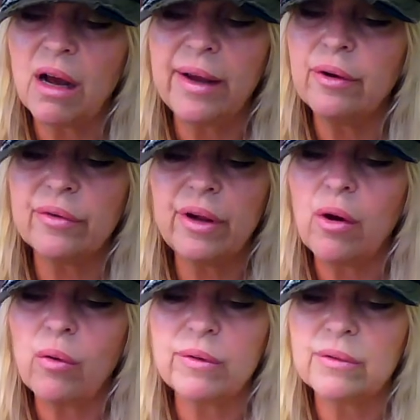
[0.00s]
I don't
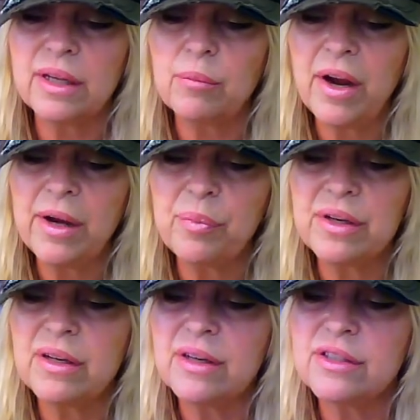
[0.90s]
know, in my
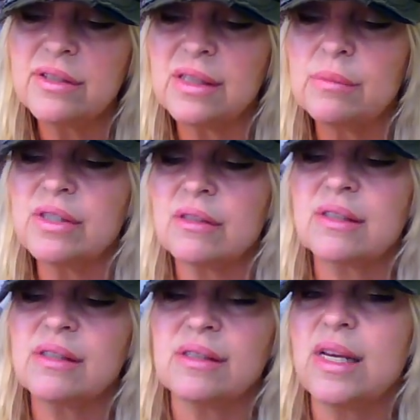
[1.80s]
opinion, it just seems to
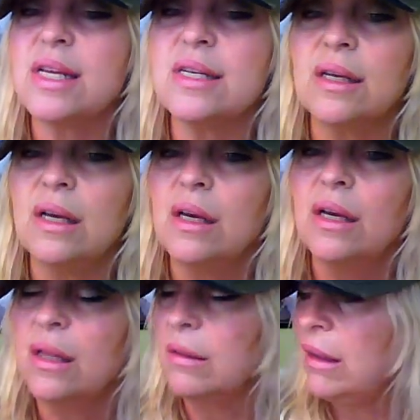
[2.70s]
extend
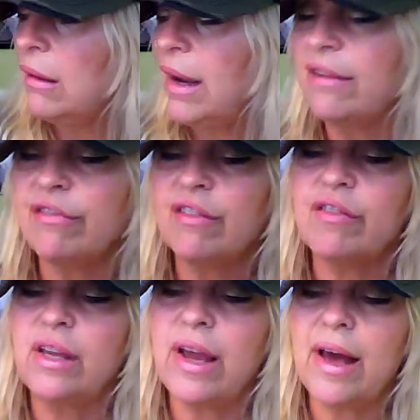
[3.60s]
the life
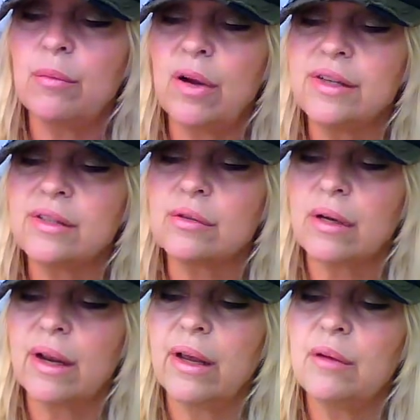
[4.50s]
of the
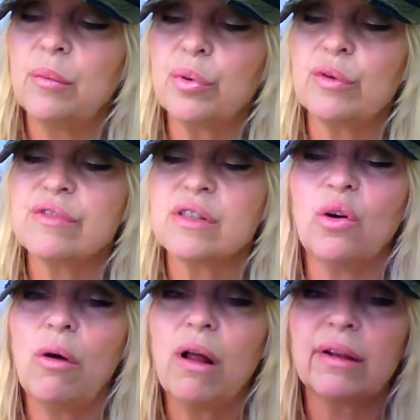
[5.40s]
atomizer and improves the
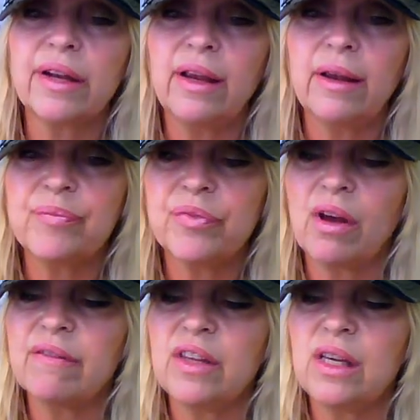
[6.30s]
quality
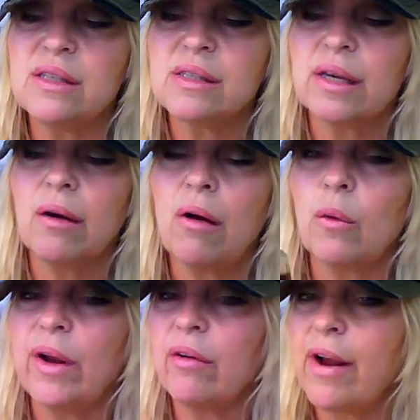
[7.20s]
of the eCig
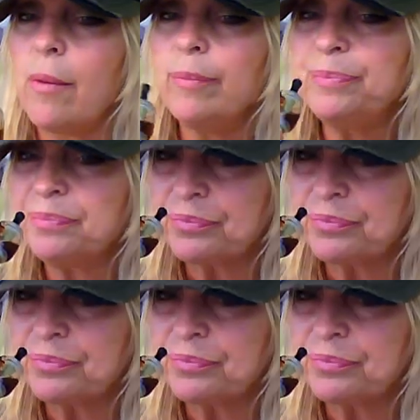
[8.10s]
all the way around.